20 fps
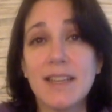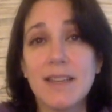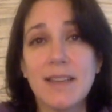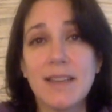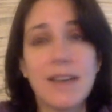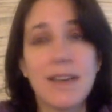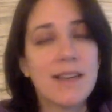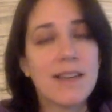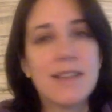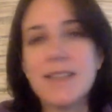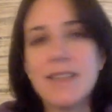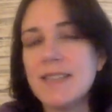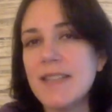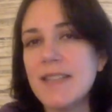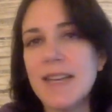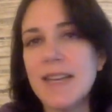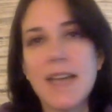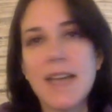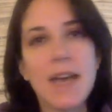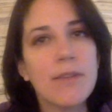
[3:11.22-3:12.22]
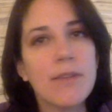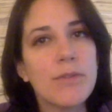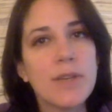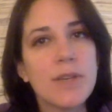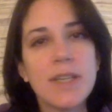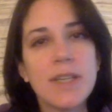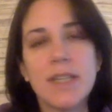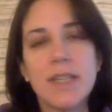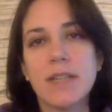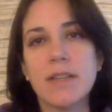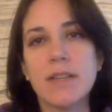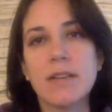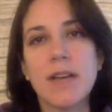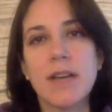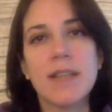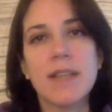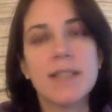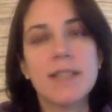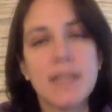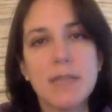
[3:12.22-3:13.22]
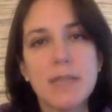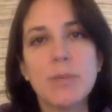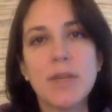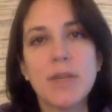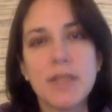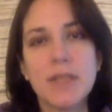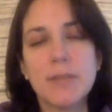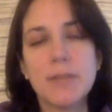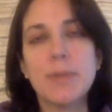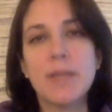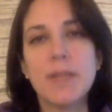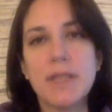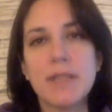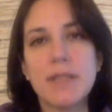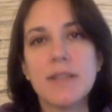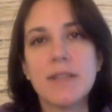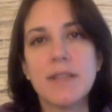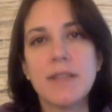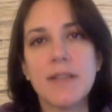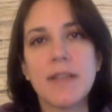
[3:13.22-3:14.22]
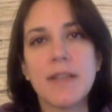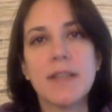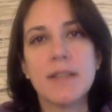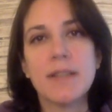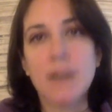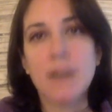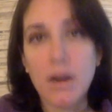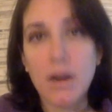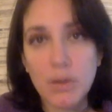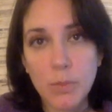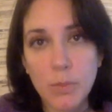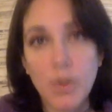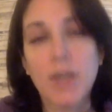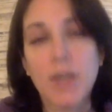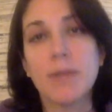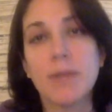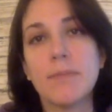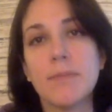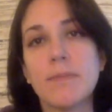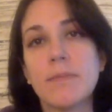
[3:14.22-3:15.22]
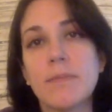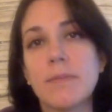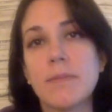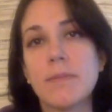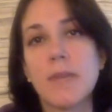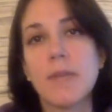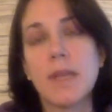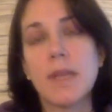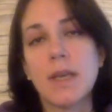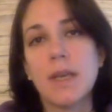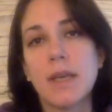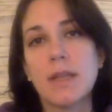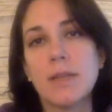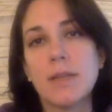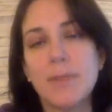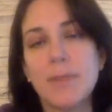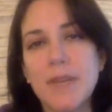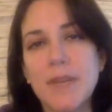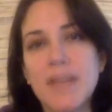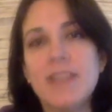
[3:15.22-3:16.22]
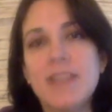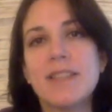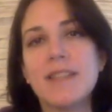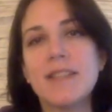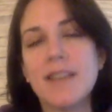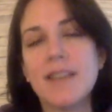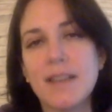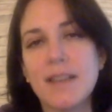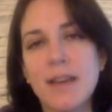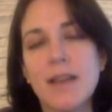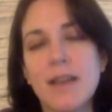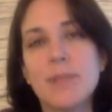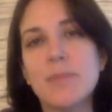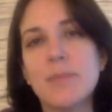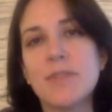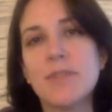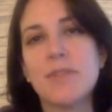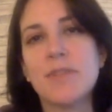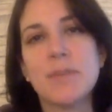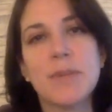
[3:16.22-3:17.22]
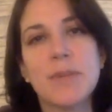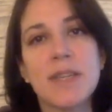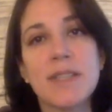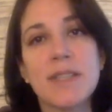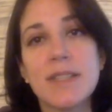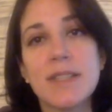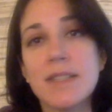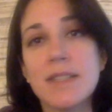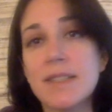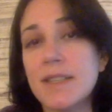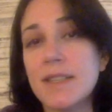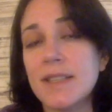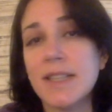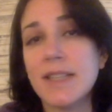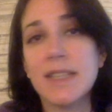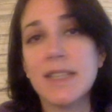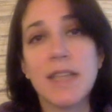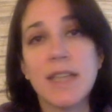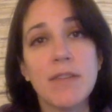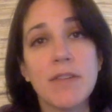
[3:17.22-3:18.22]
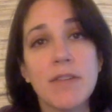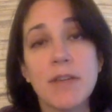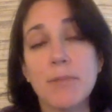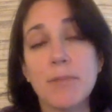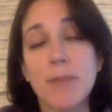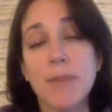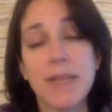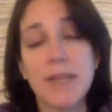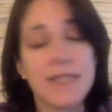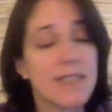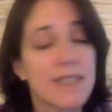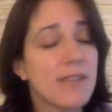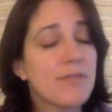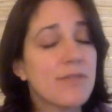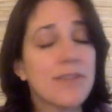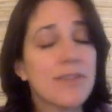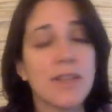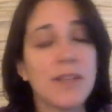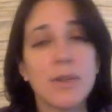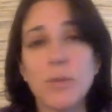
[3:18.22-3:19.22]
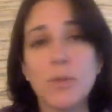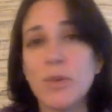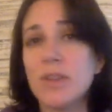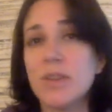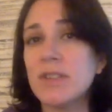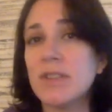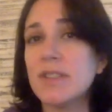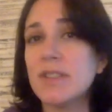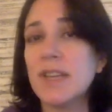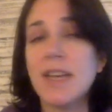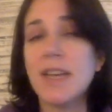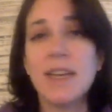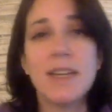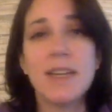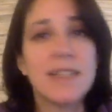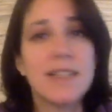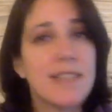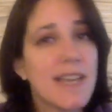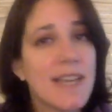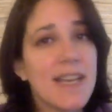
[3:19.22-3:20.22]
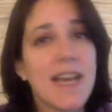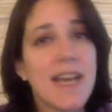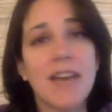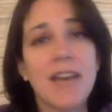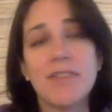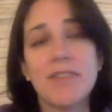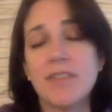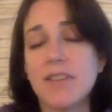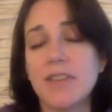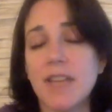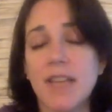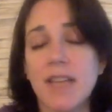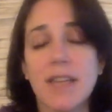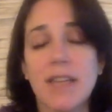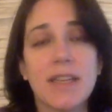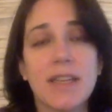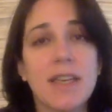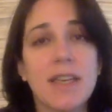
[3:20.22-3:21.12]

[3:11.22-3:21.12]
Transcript: And on this day every year, I celebrate the peace that is hard won, the peace that comes from consistently loving myself and the world day after day.